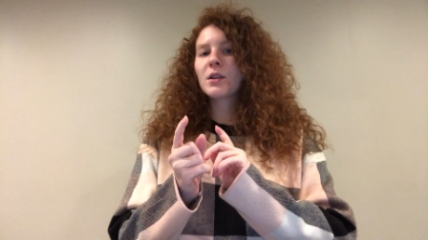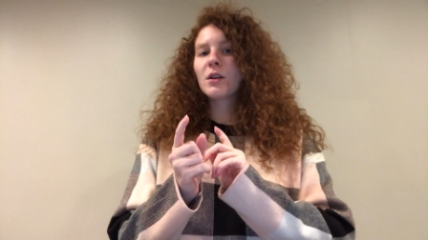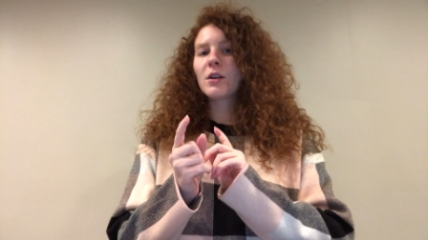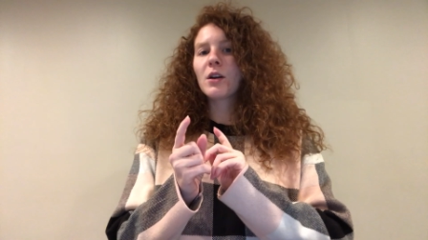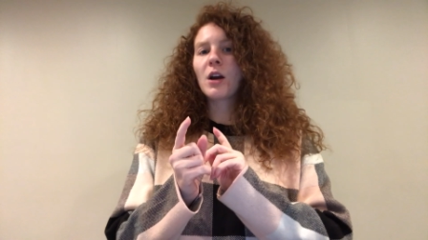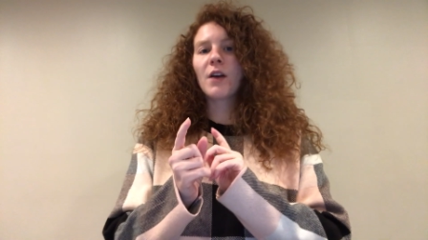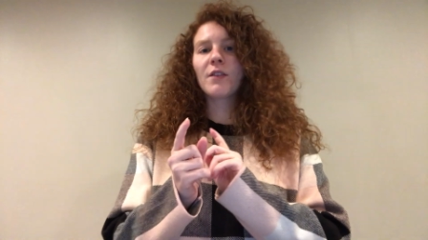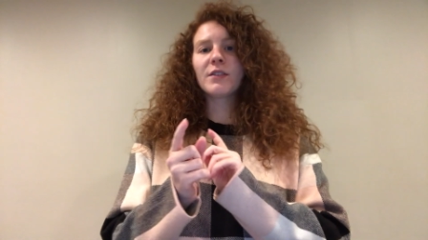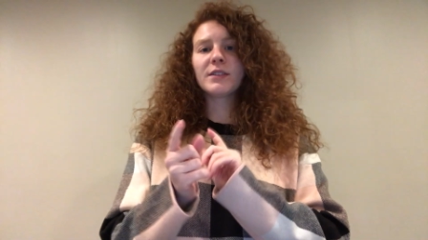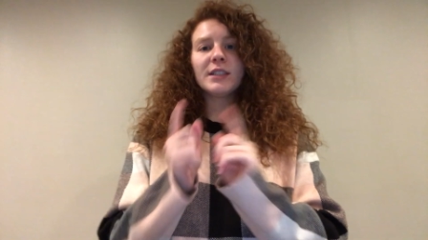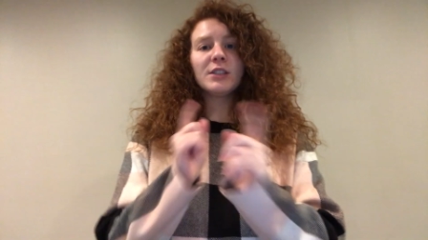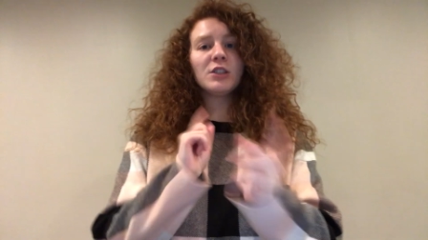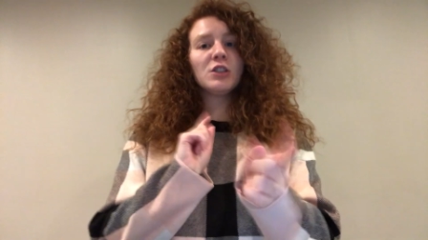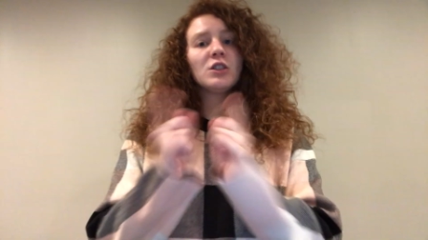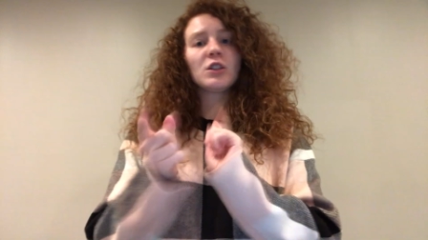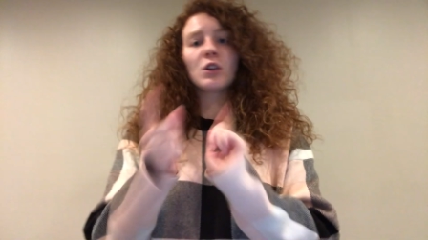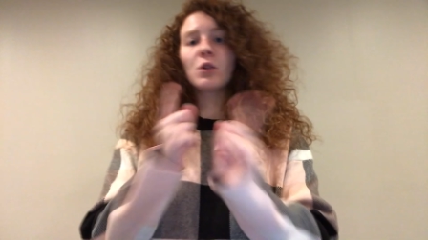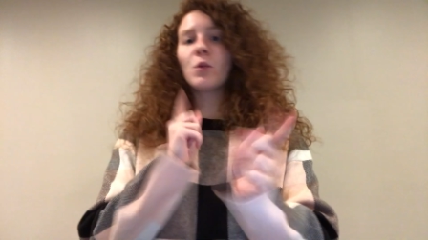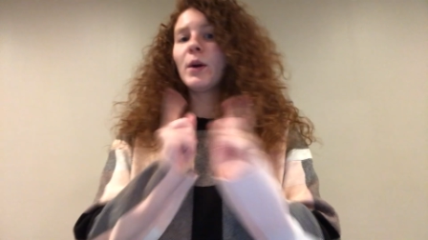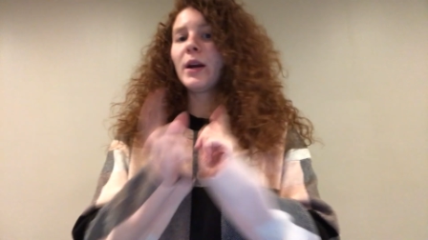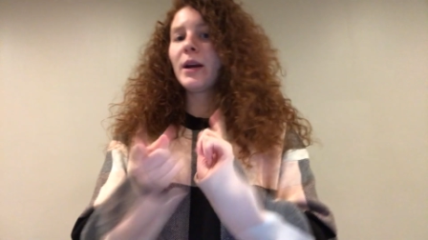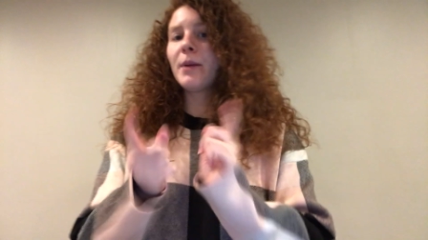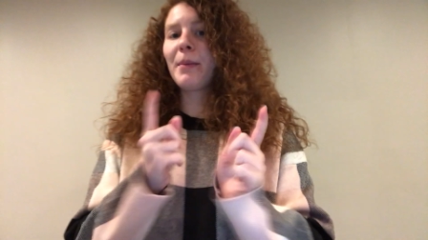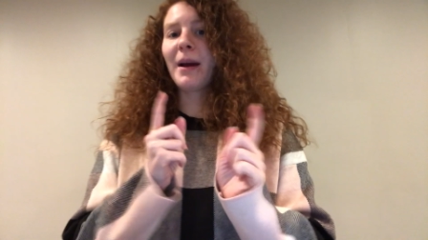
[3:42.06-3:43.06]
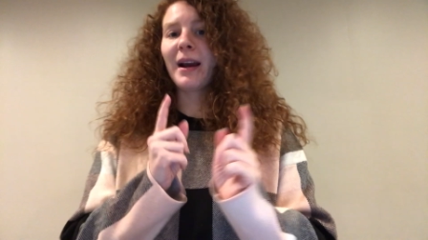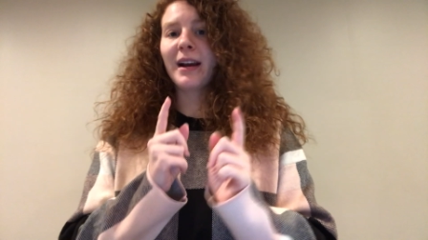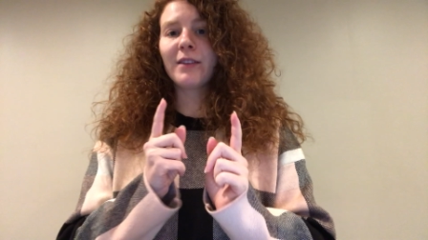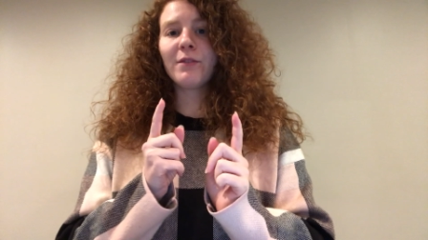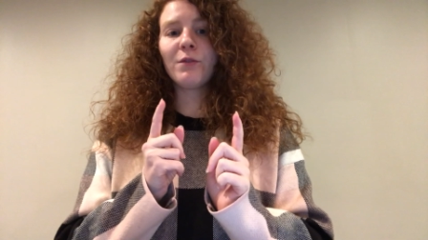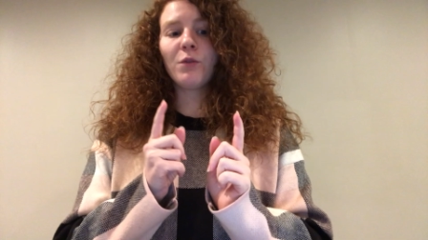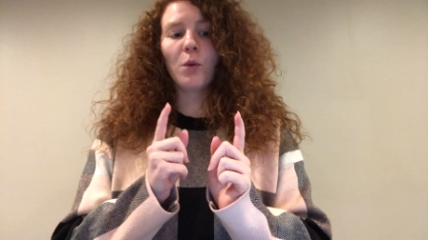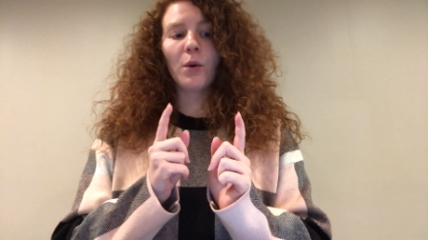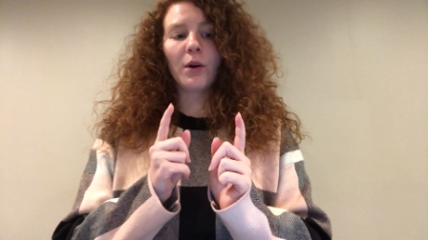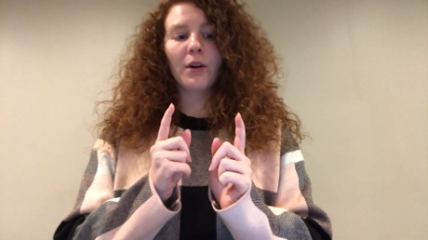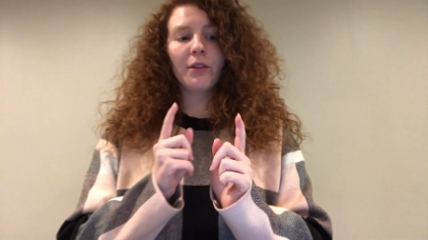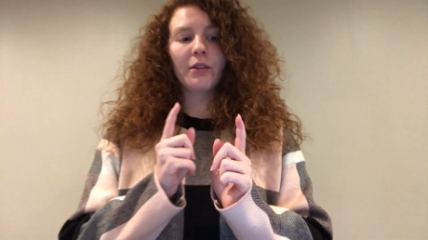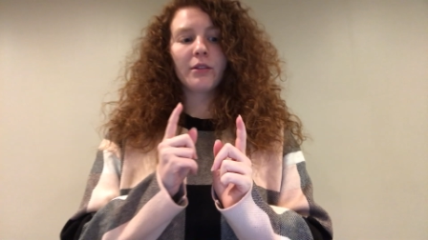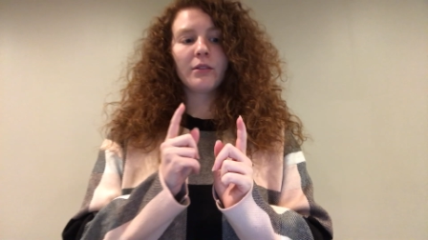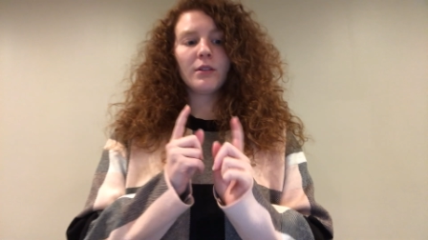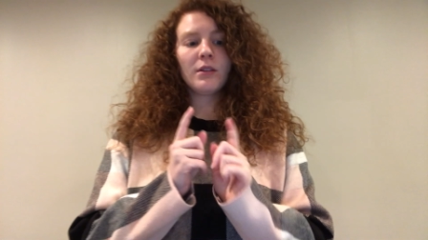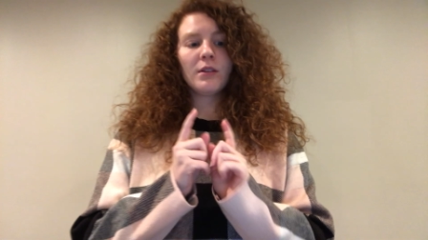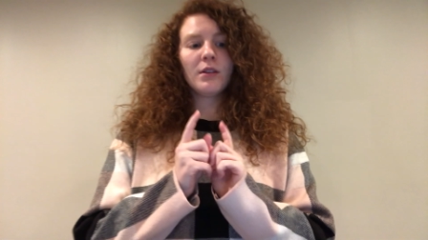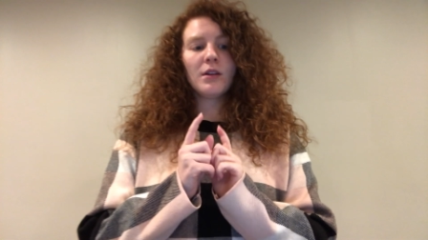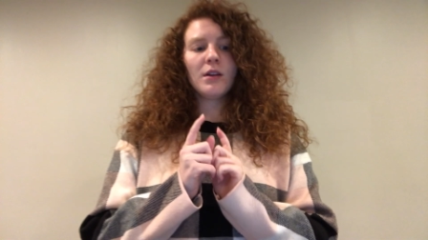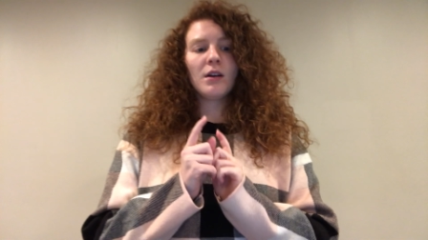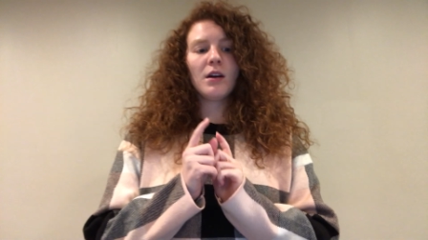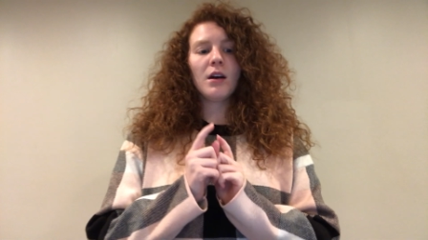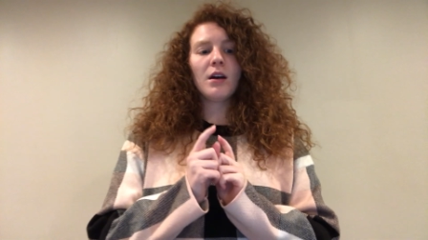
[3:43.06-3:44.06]
Conversations are quick back and forth.
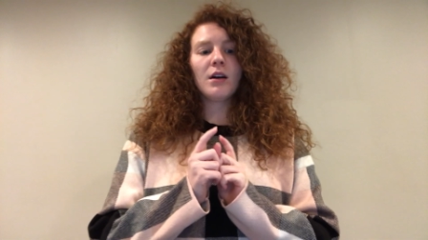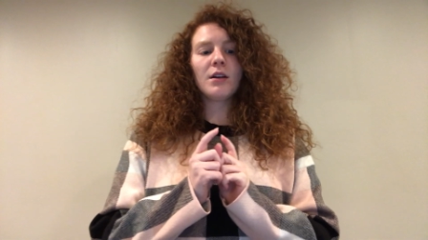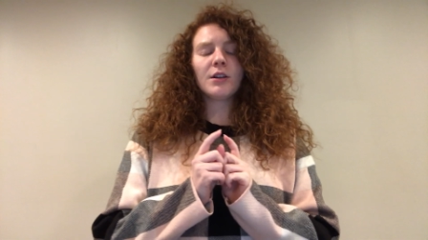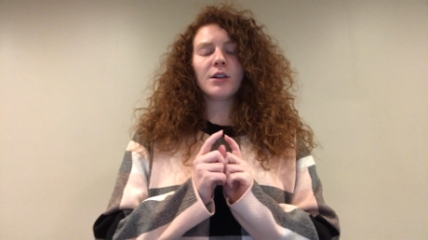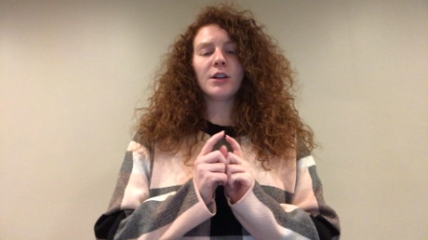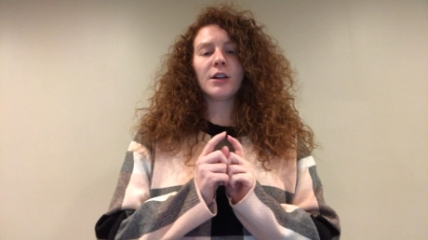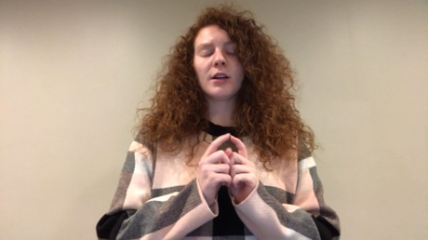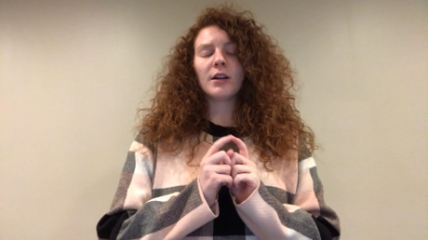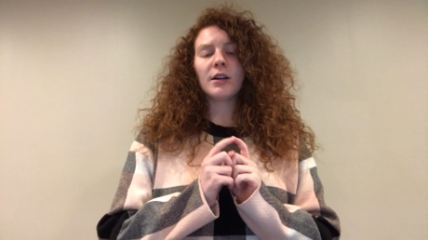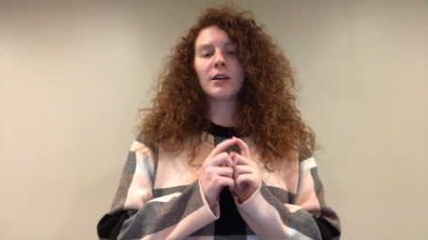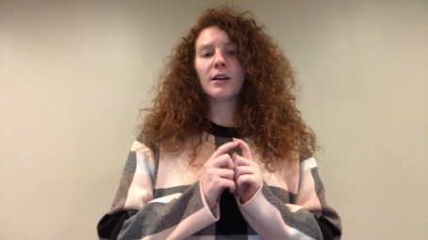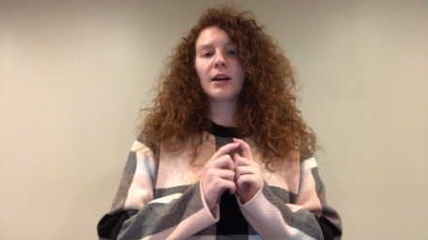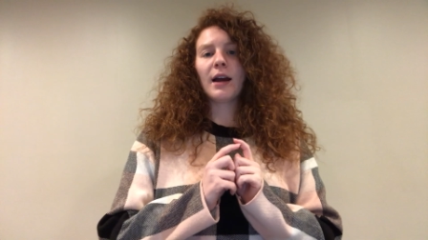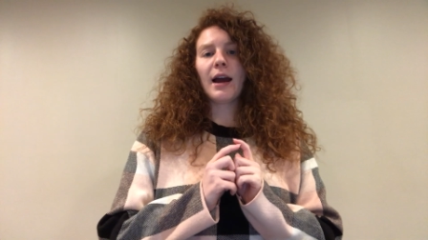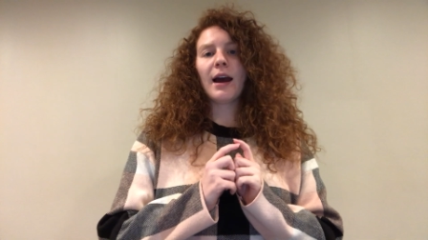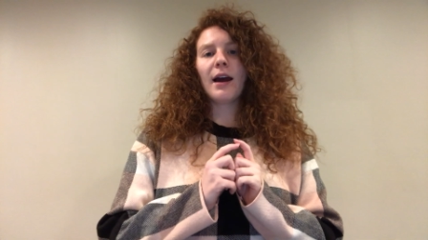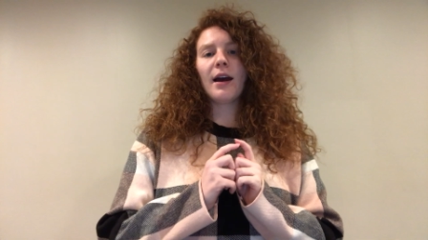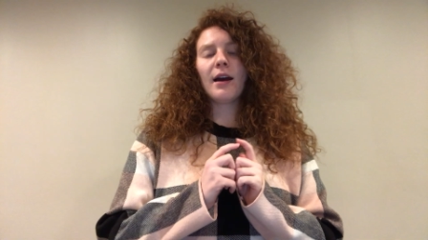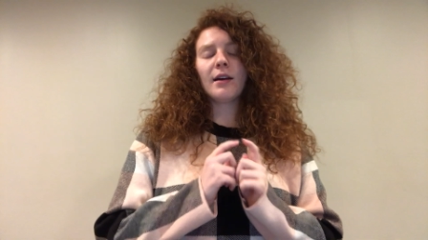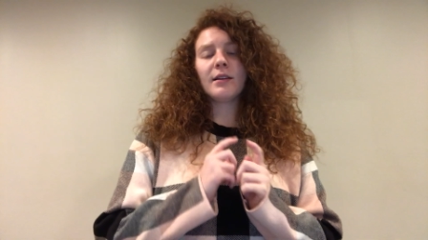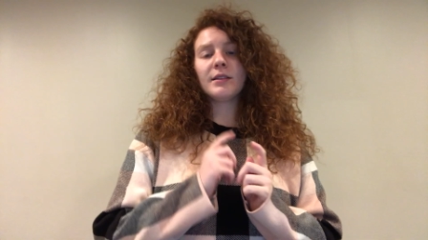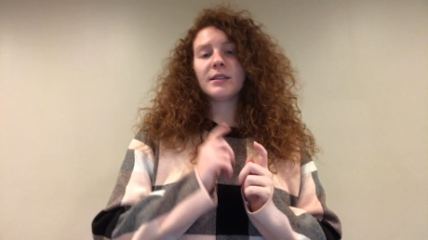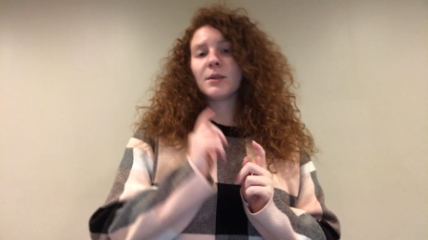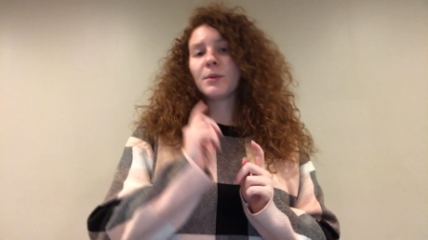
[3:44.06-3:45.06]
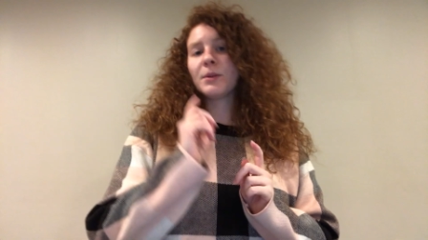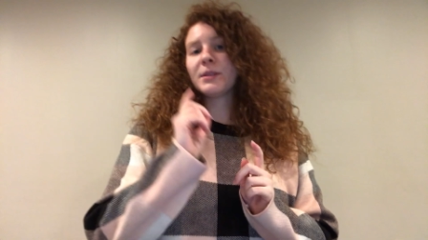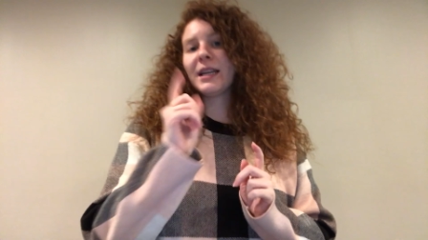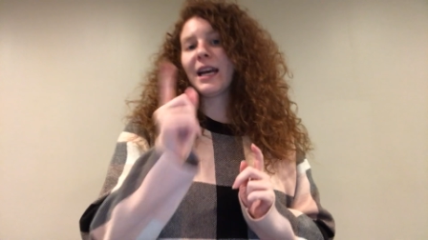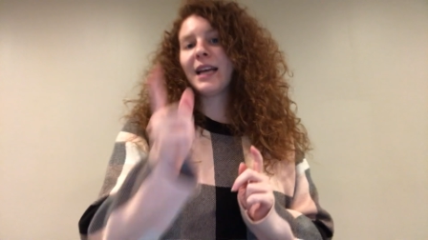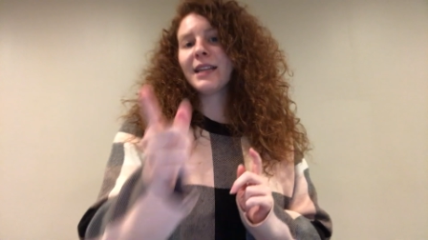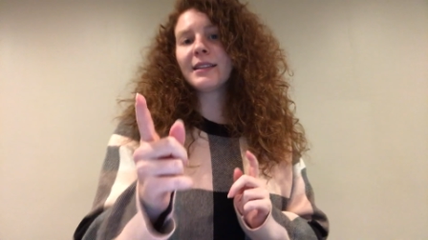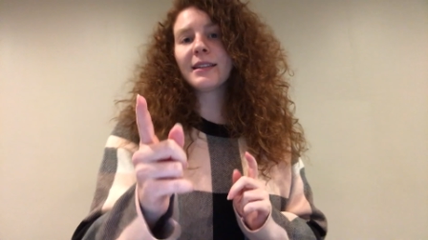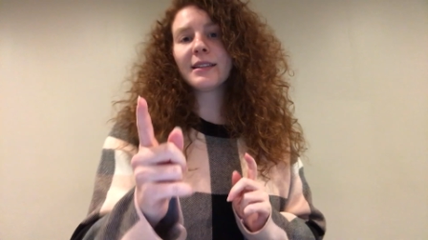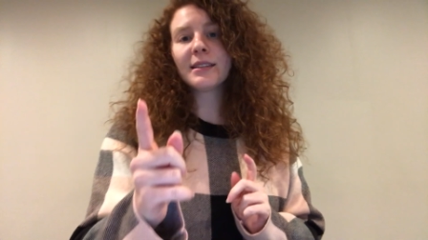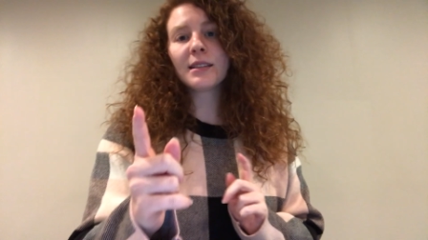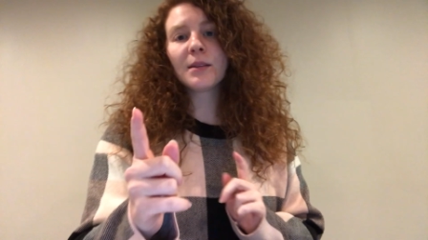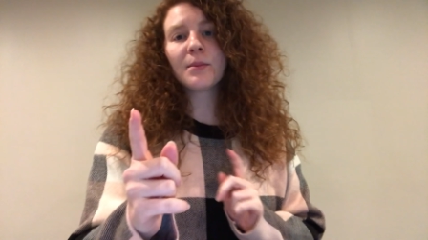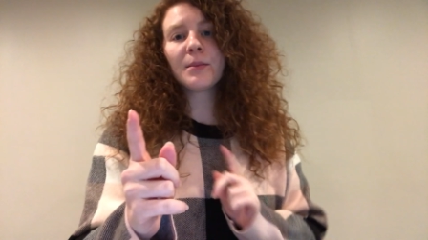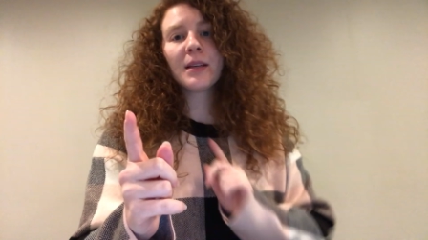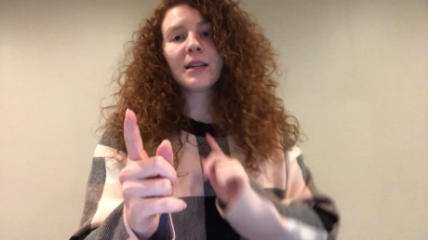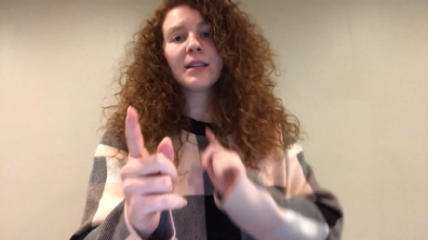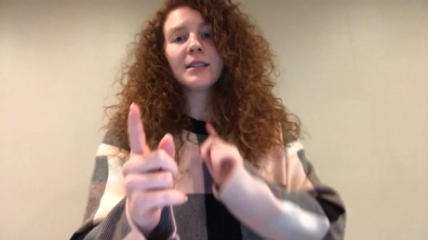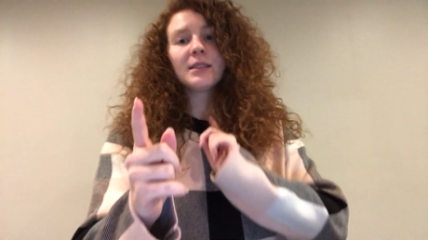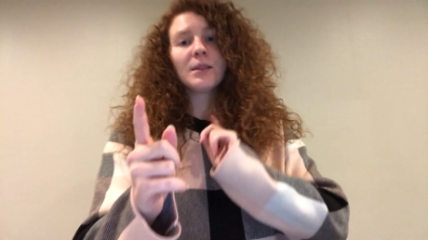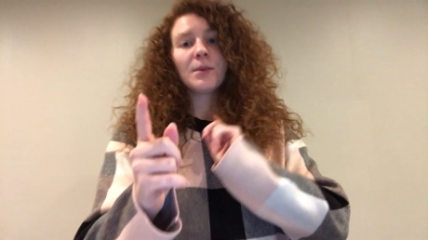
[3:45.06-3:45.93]
Someone's asking something,